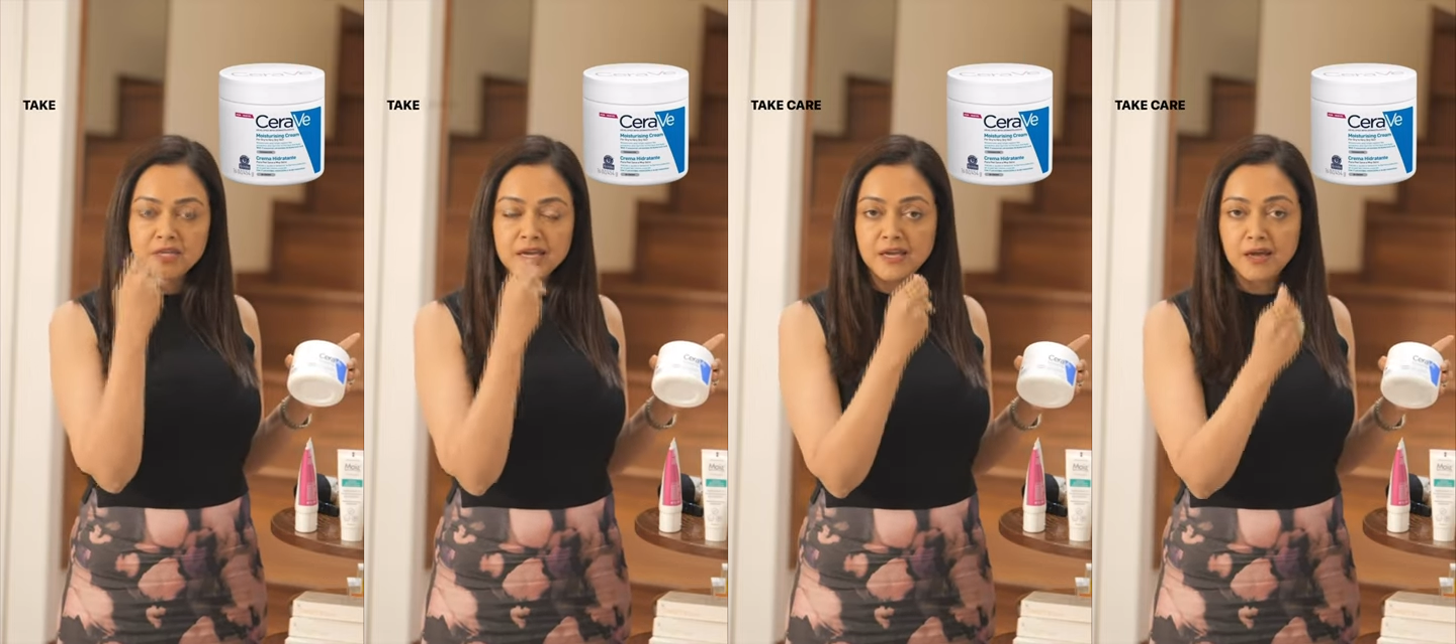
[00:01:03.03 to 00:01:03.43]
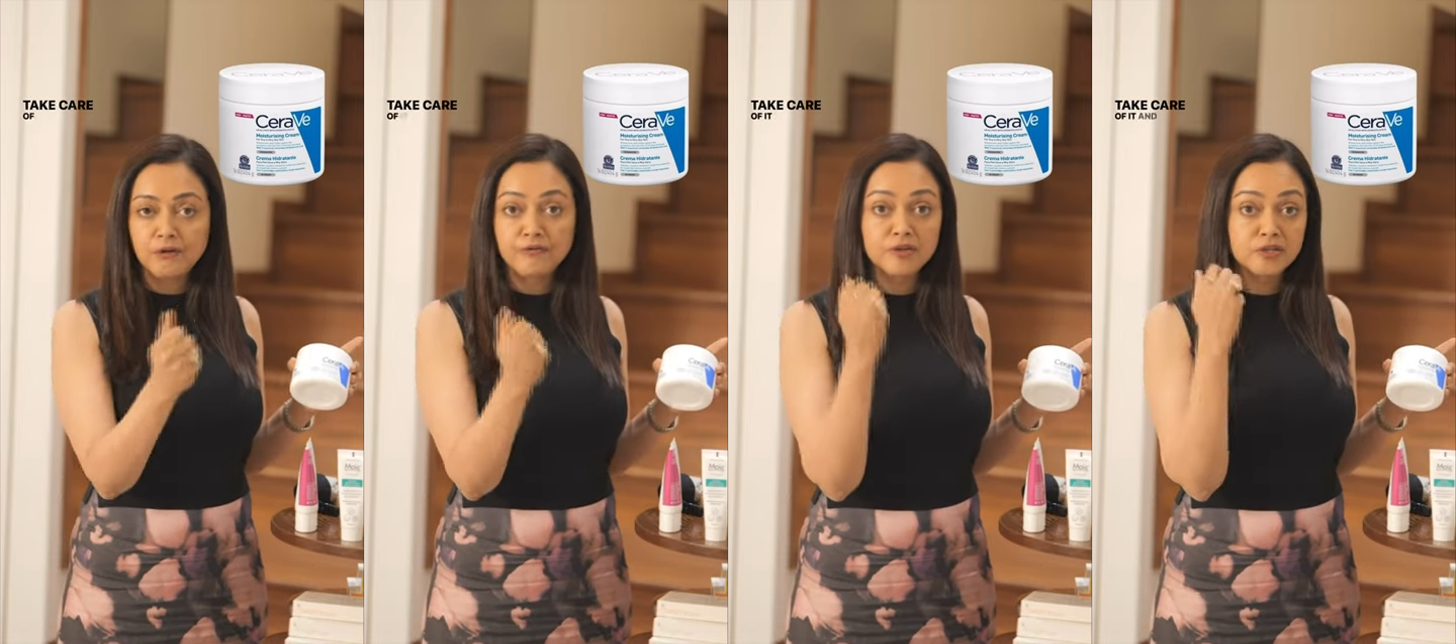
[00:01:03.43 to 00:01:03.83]
take care
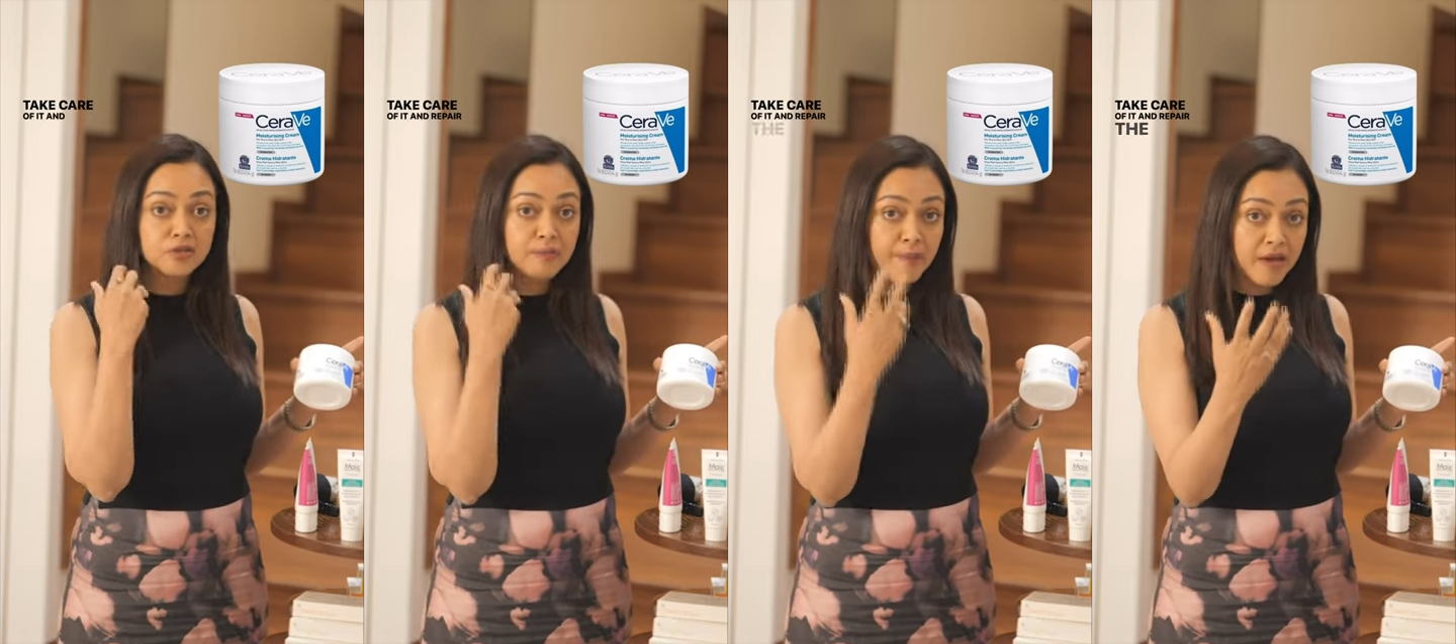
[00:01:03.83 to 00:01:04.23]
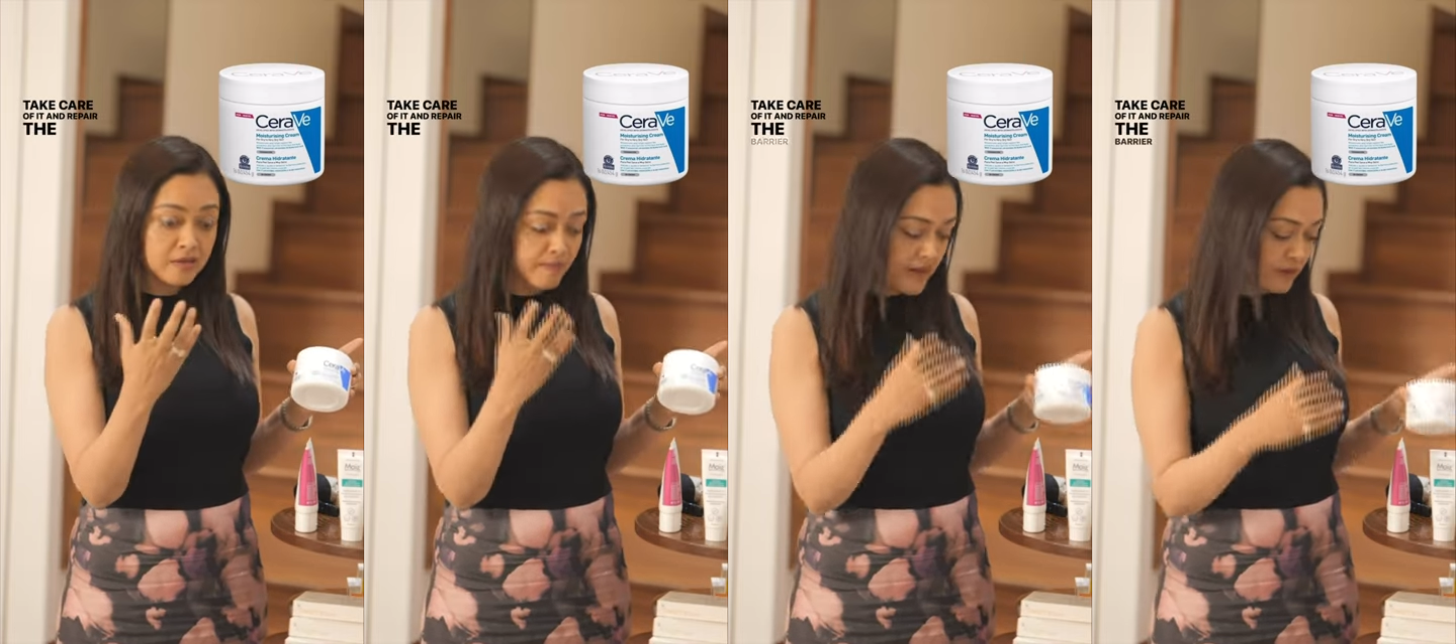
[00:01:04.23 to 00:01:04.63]
of it and repair
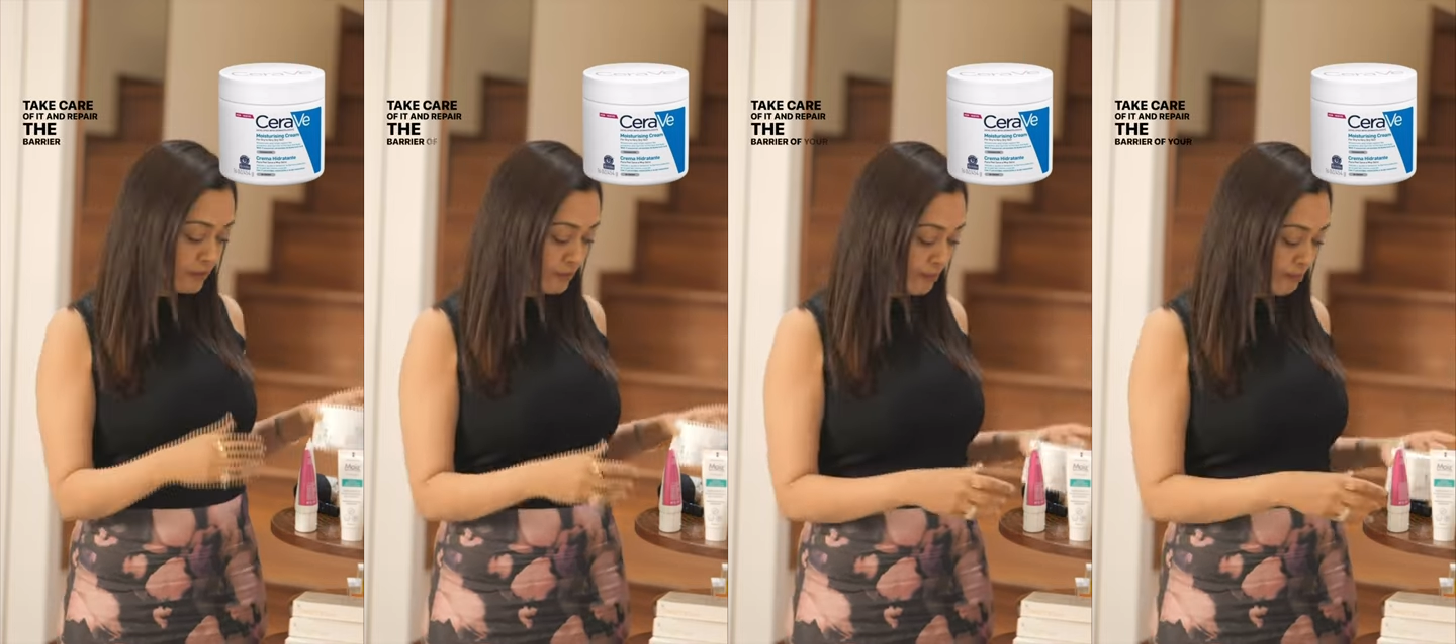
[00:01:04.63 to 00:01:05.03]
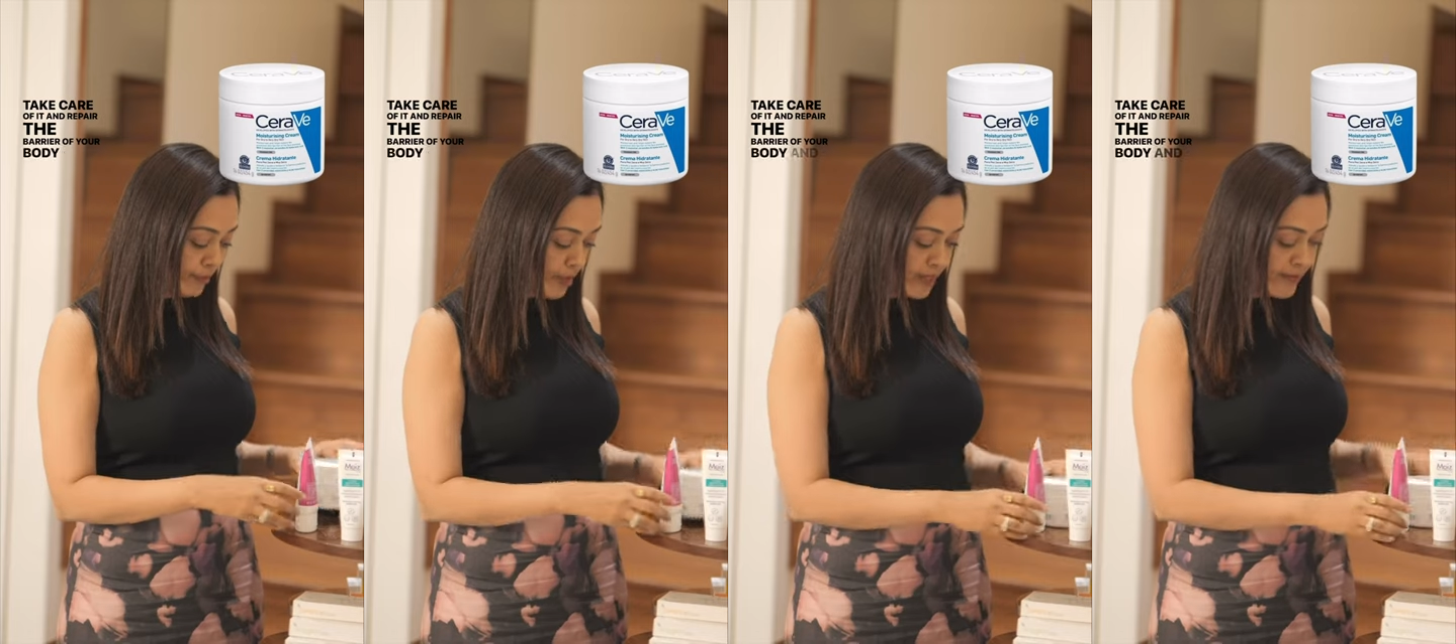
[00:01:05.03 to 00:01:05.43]
the barrier of your
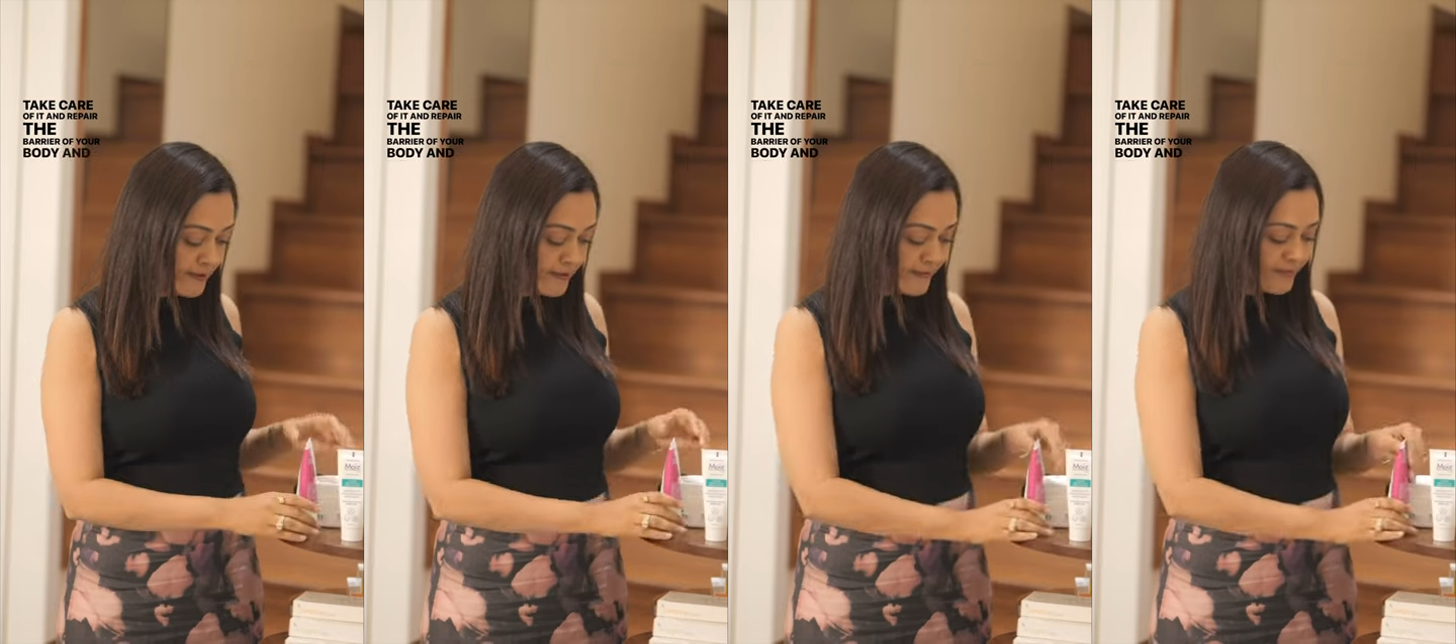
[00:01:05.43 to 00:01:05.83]
body.